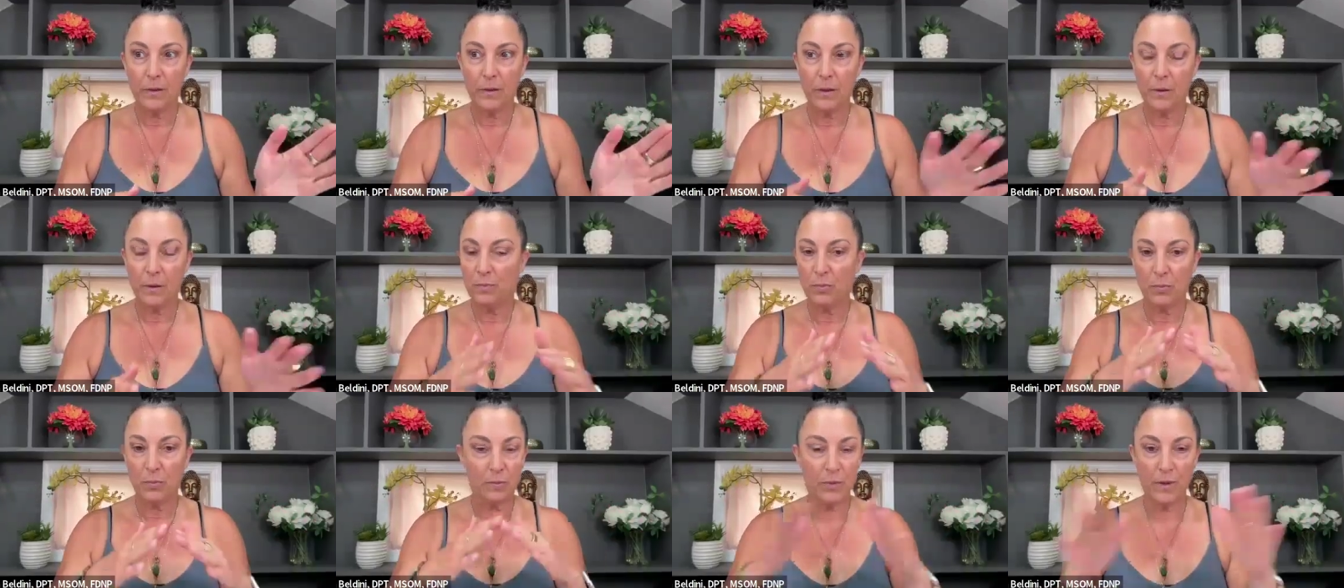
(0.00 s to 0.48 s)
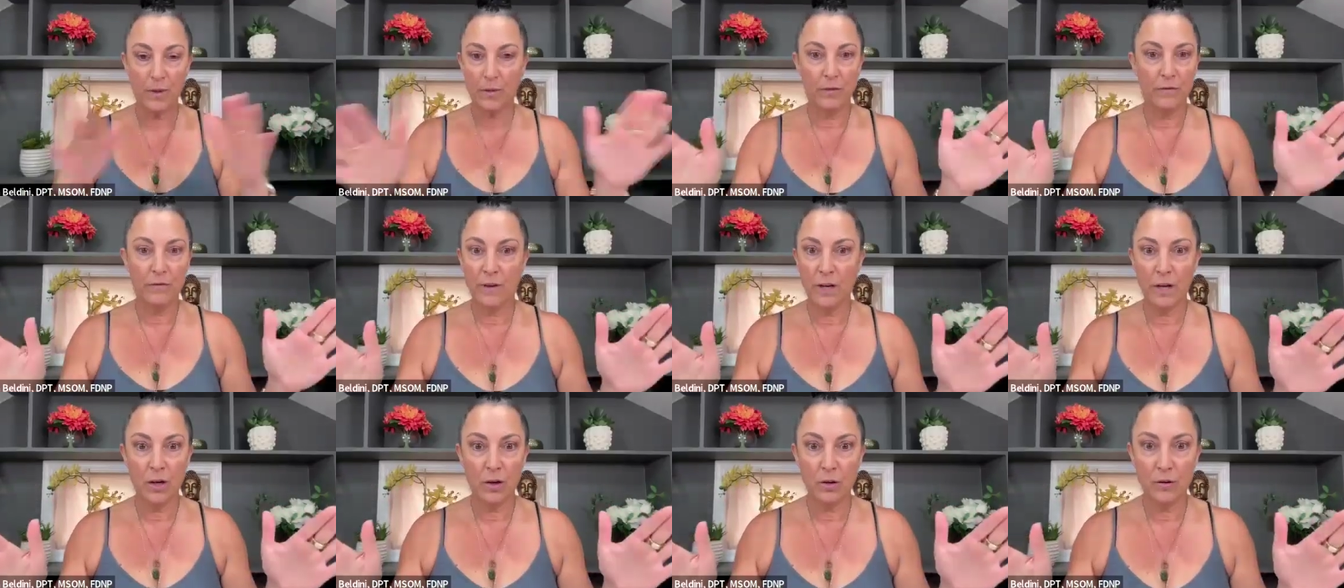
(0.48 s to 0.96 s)
The
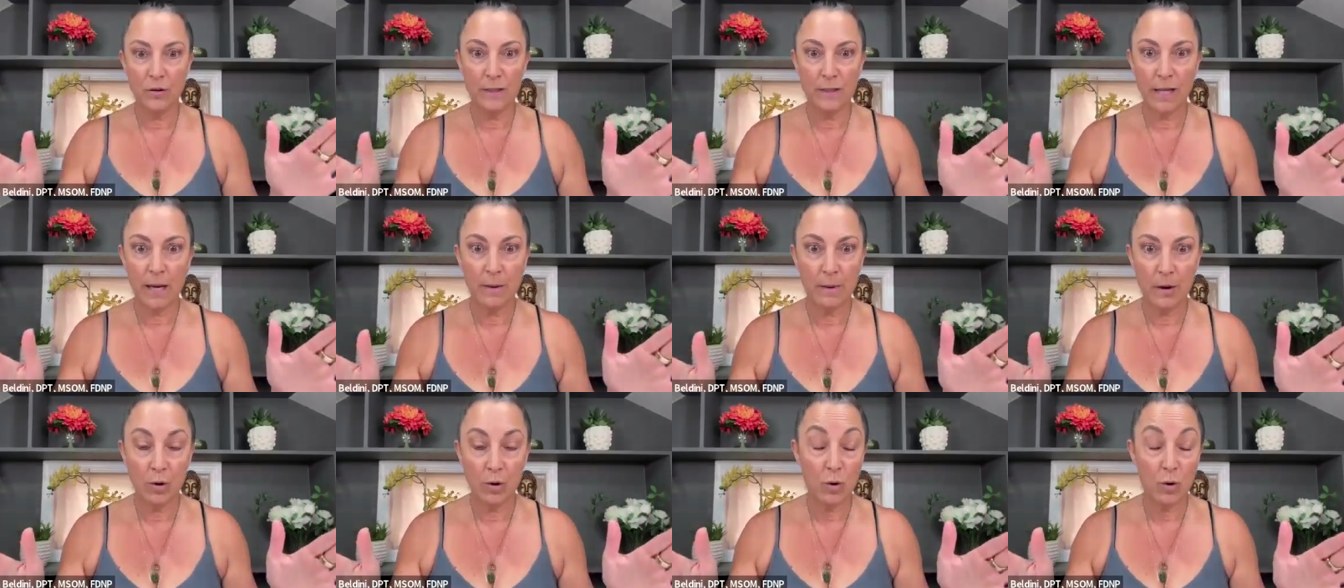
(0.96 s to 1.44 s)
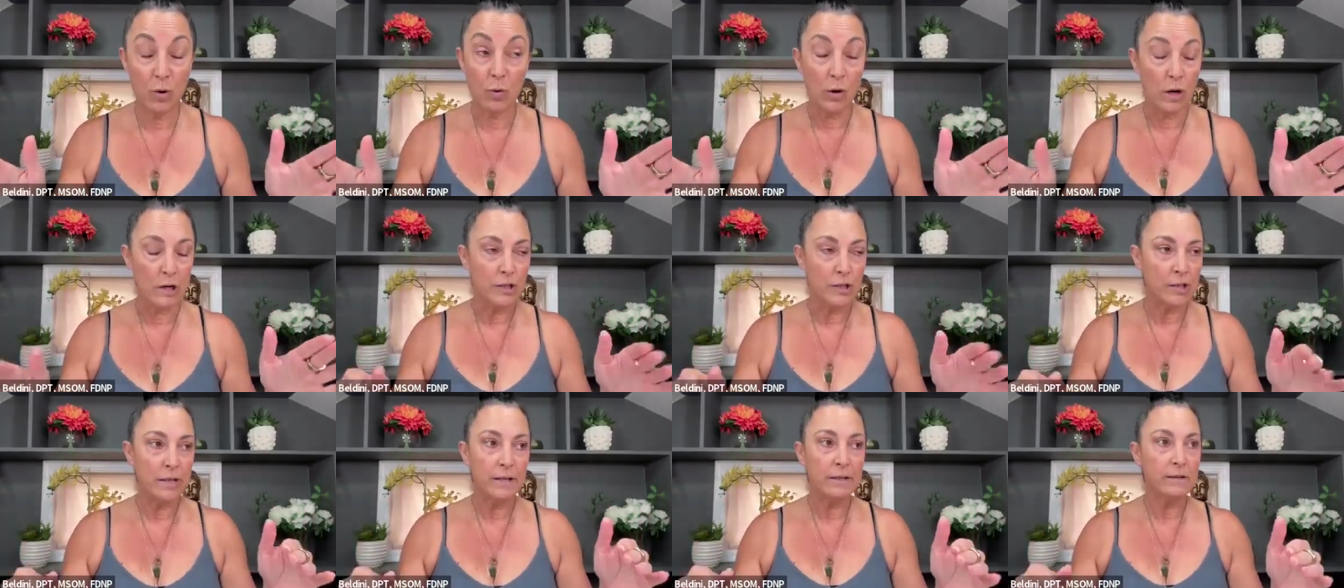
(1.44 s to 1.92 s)
videos came out
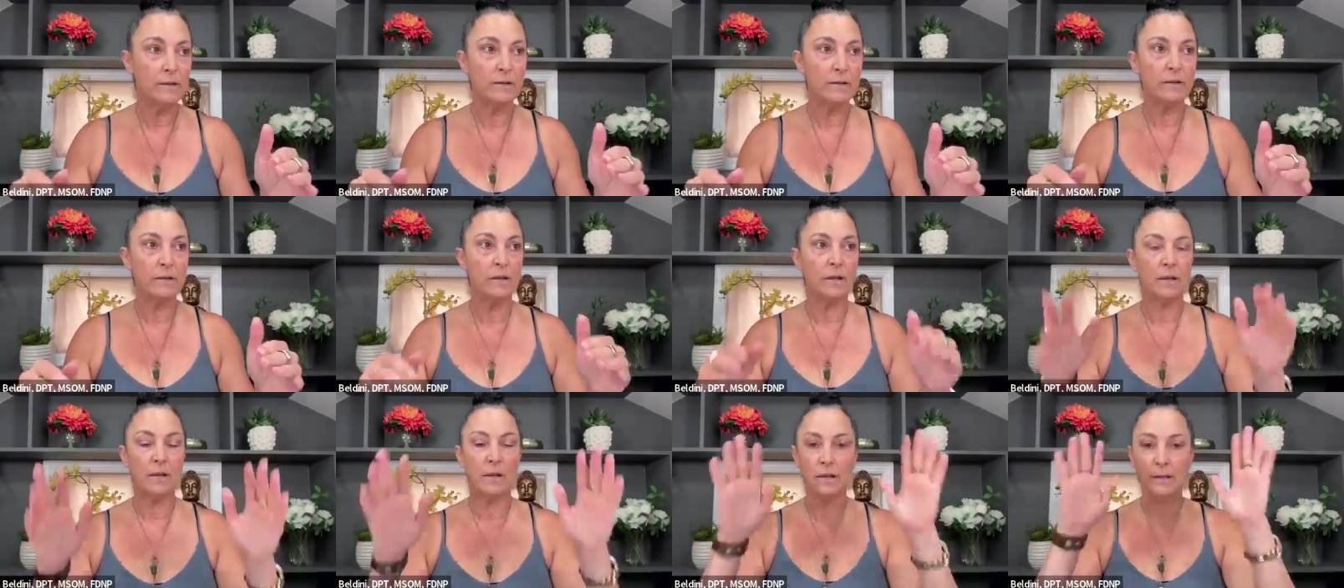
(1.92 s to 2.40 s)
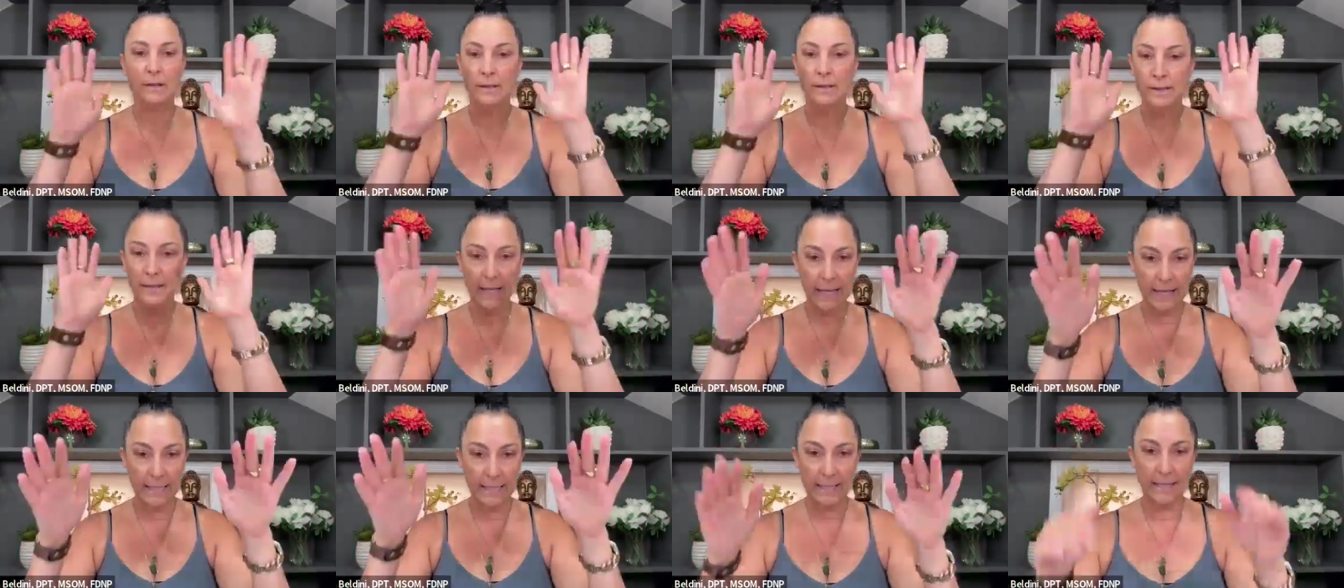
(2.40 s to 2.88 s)
gorgeous.
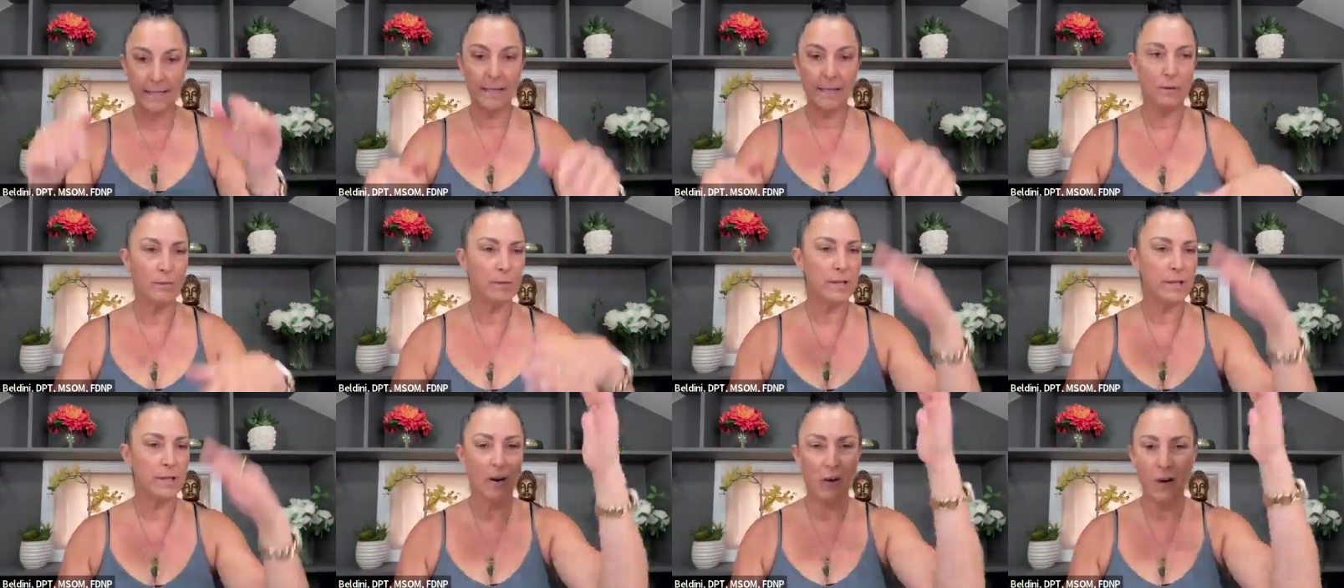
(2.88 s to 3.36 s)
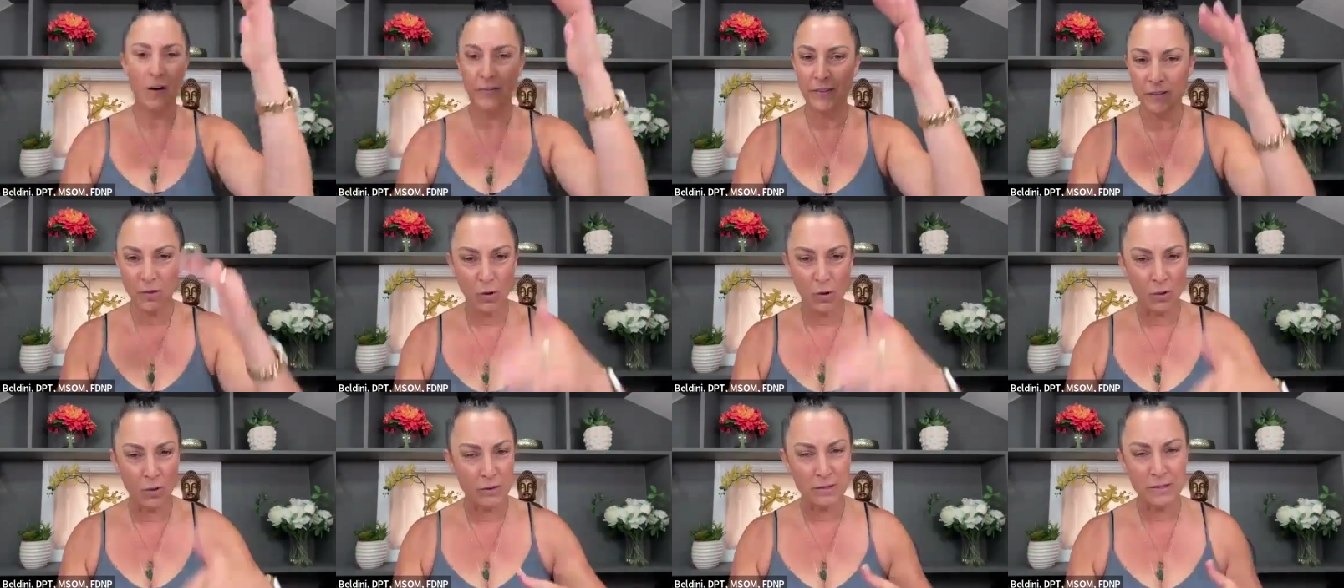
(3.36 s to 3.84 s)
Sent it. It was like on
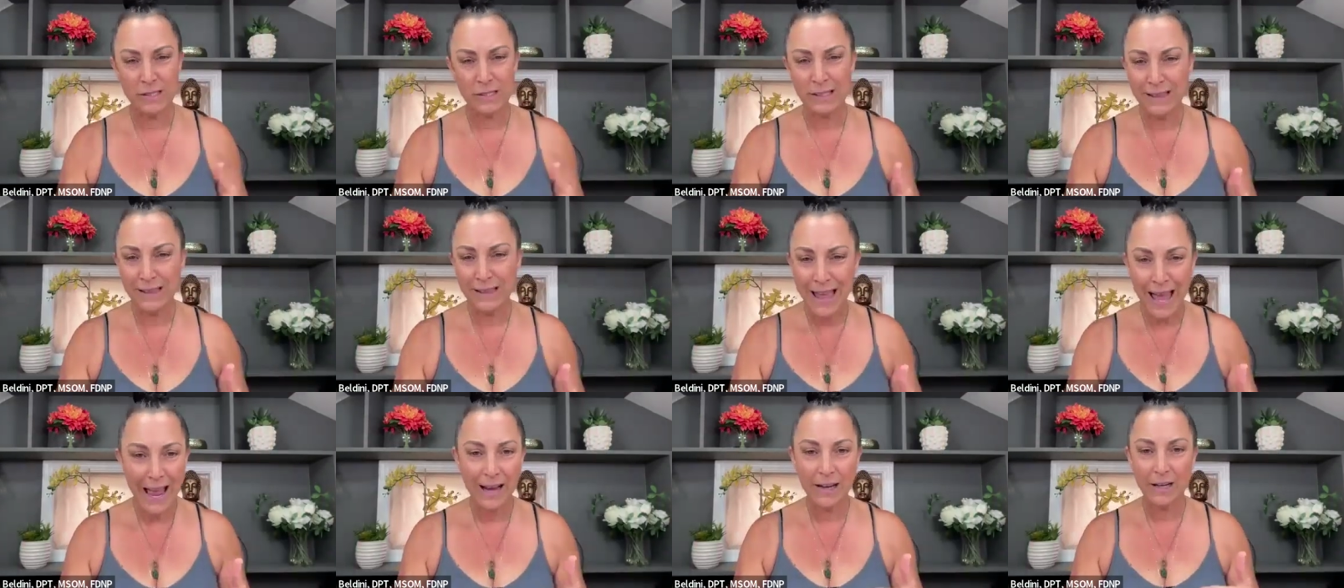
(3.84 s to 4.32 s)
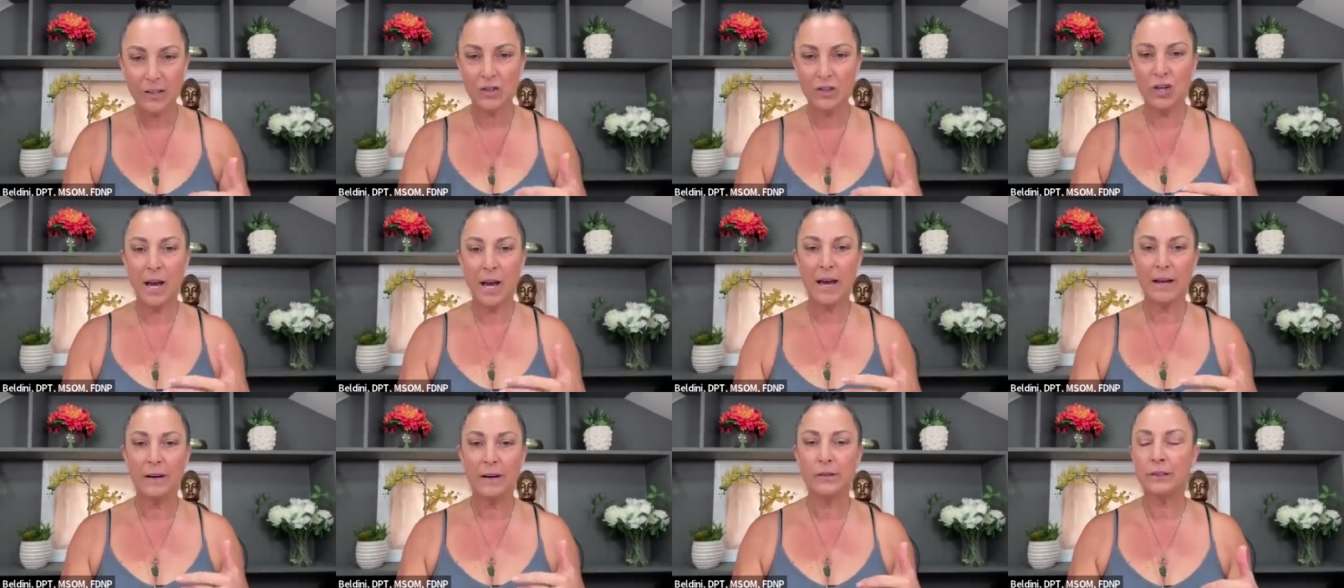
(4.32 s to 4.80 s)
this whole Slack
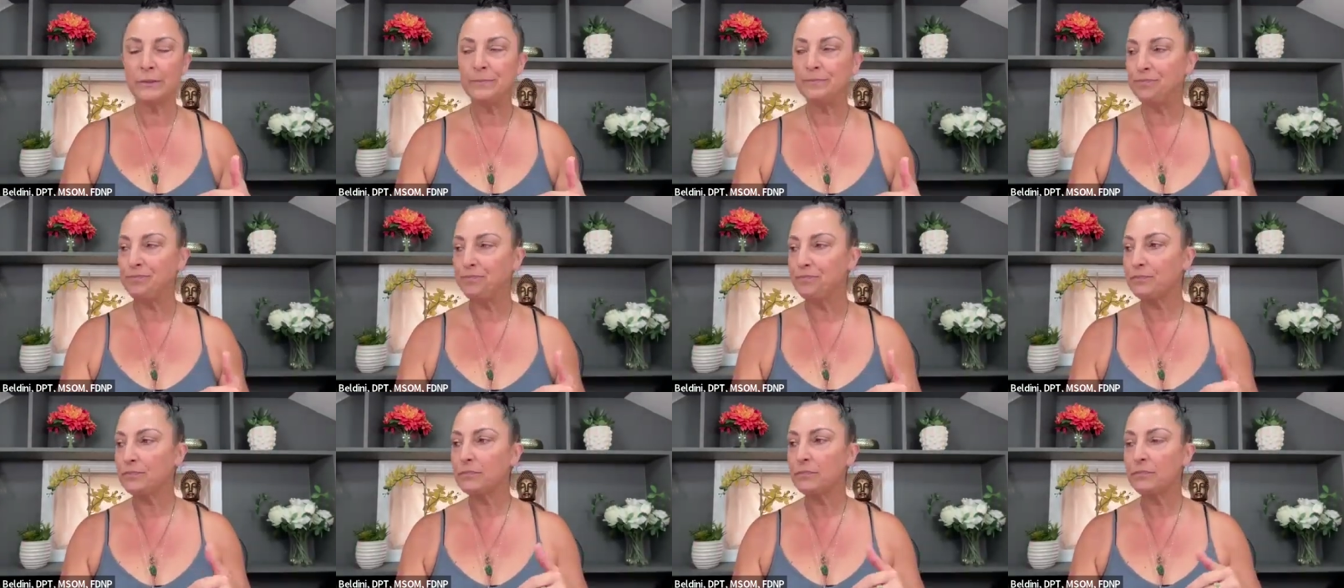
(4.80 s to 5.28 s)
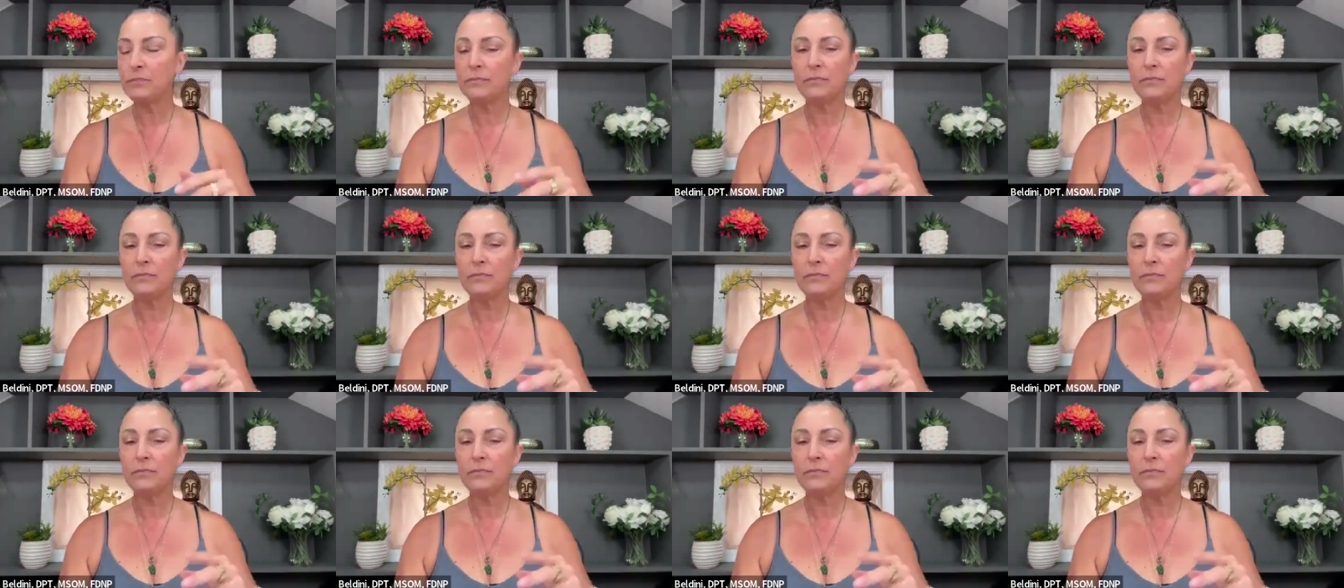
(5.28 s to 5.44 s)
channel.